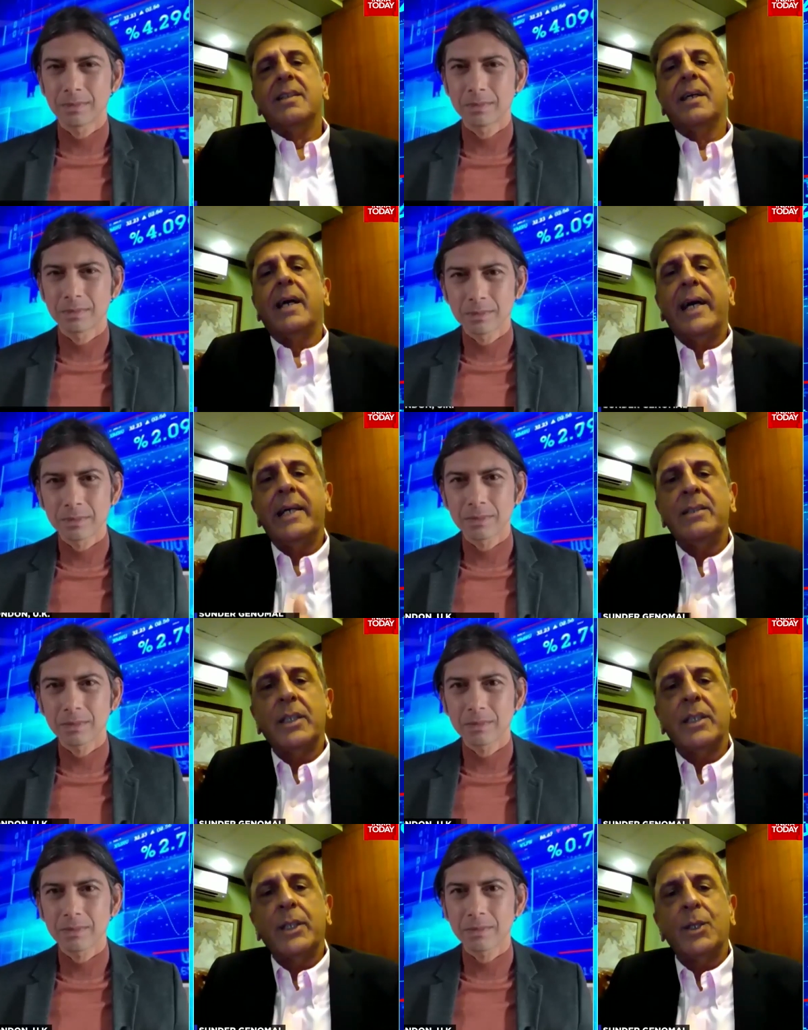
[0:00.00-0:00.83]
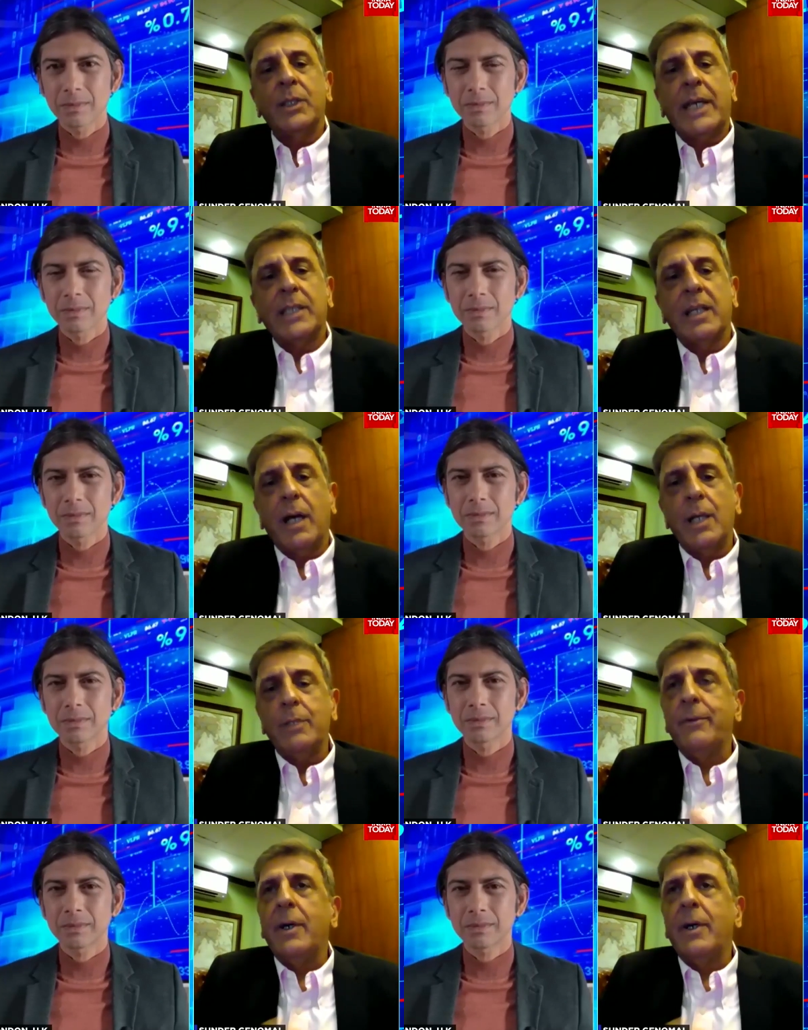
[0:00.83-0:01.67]
Speaker 1: And you know that a lot
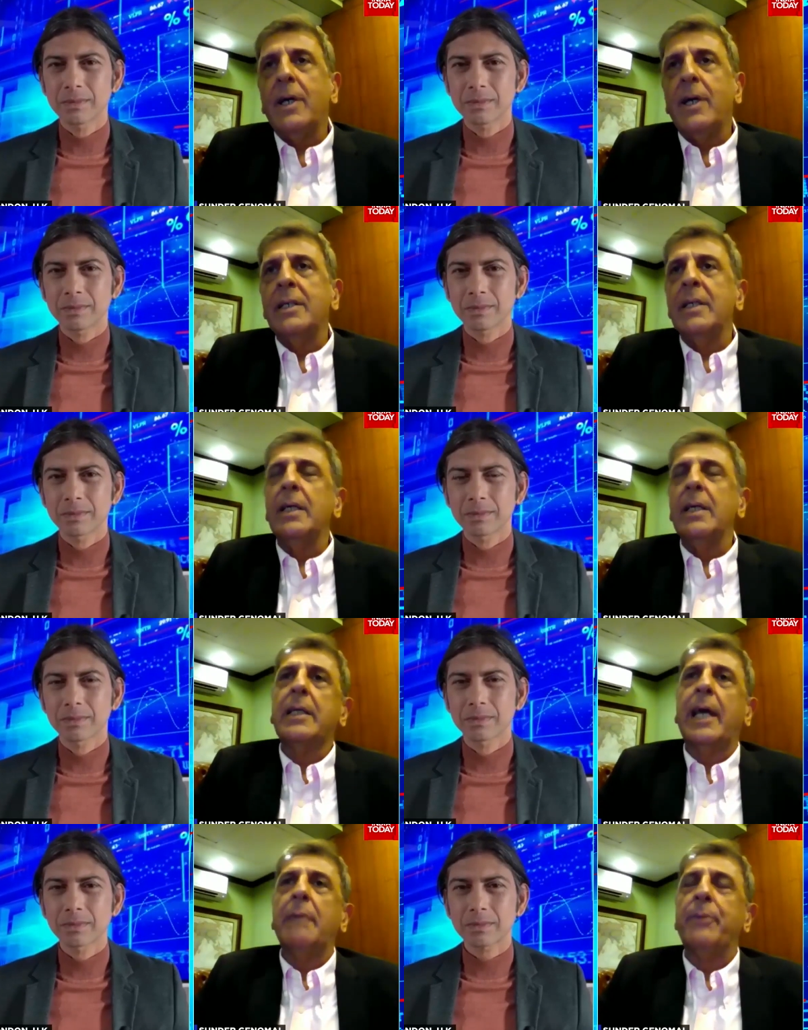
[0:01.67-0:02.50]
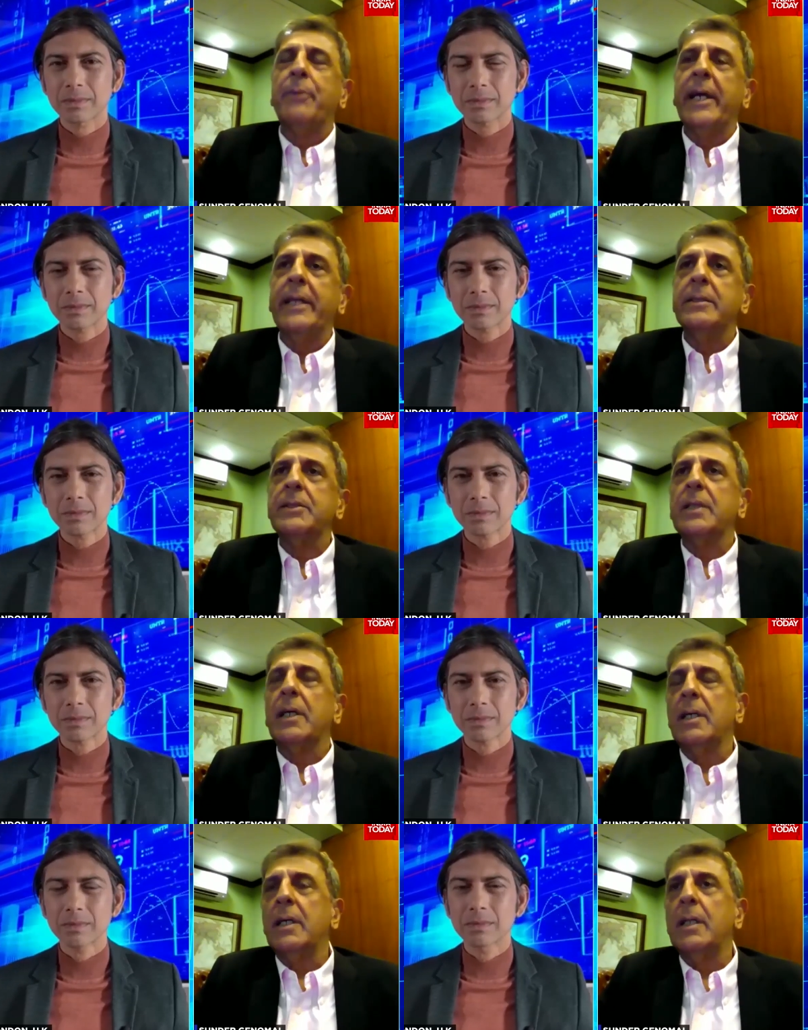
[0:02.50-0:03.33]
of our uh, campaigns, uh,
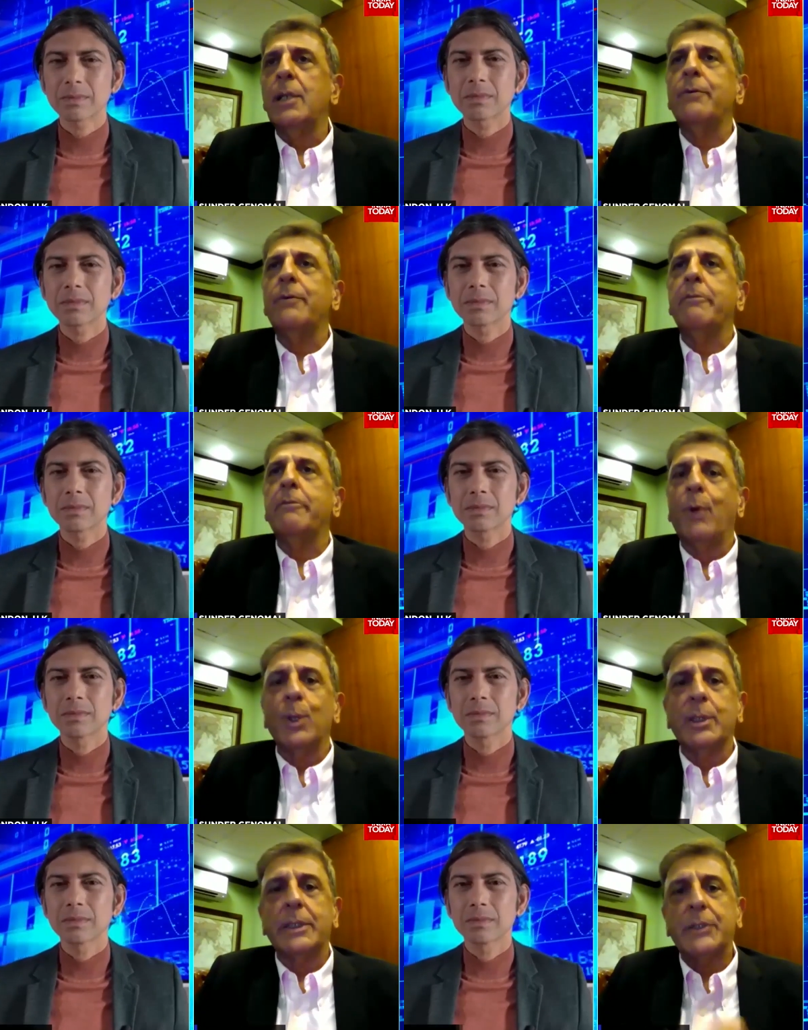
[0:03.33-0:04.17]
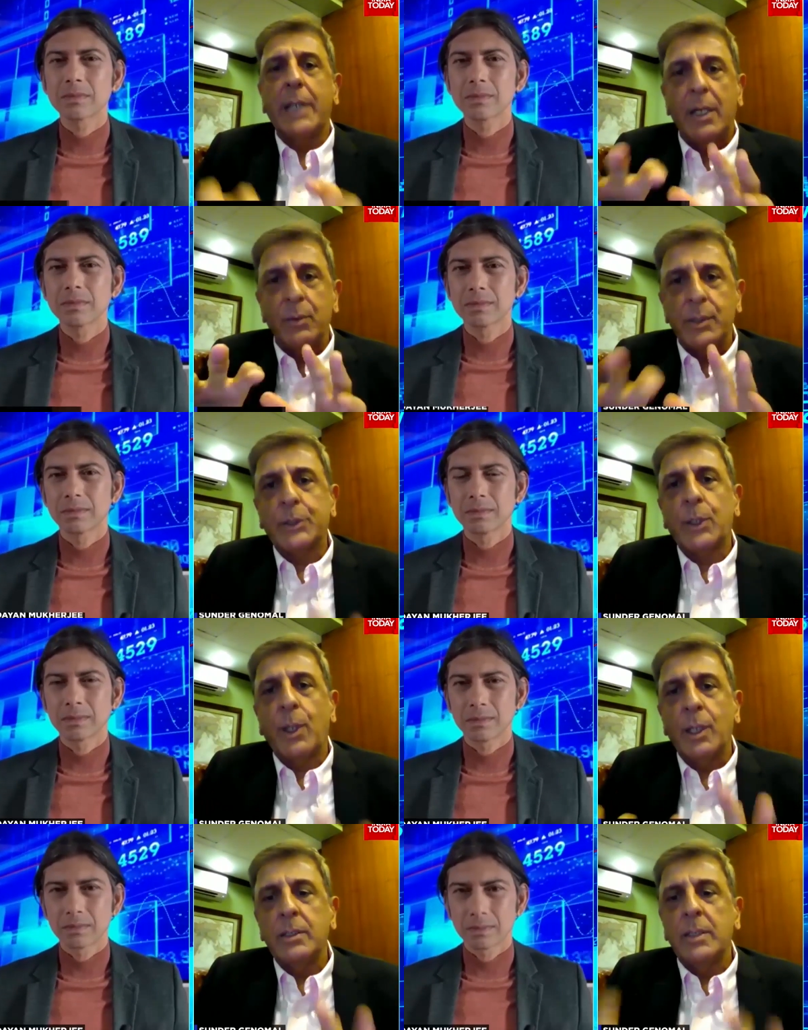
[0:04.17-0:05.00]
a lot of our focus now is
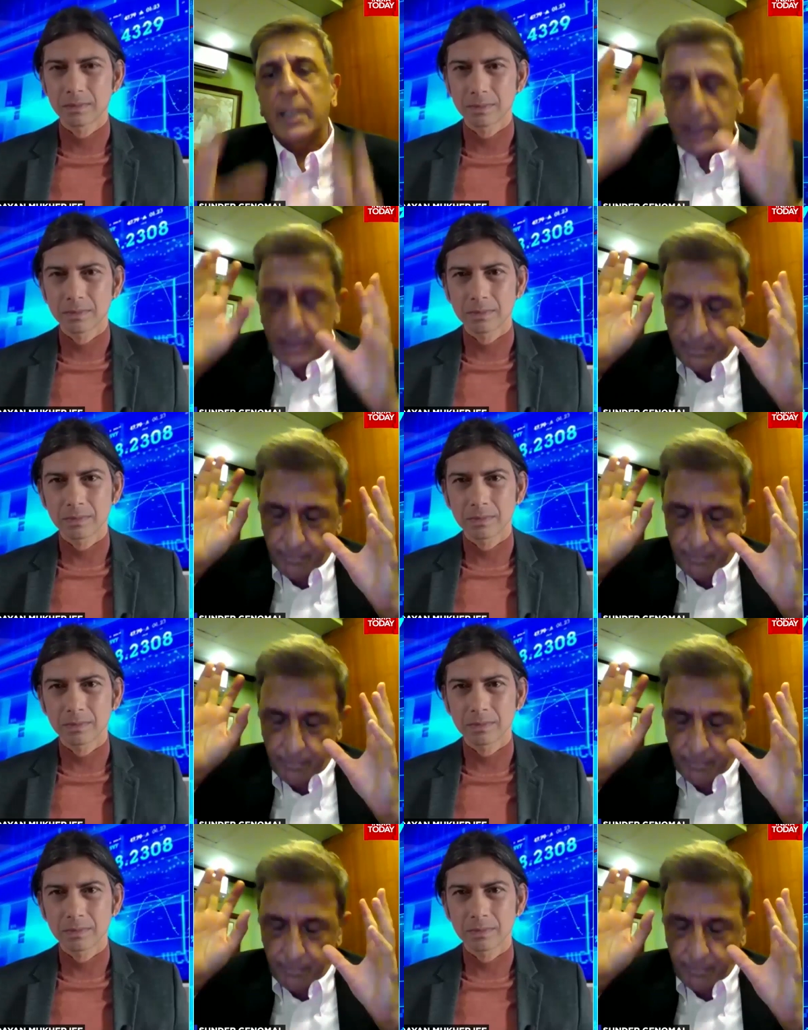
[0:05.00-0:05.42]
on uh,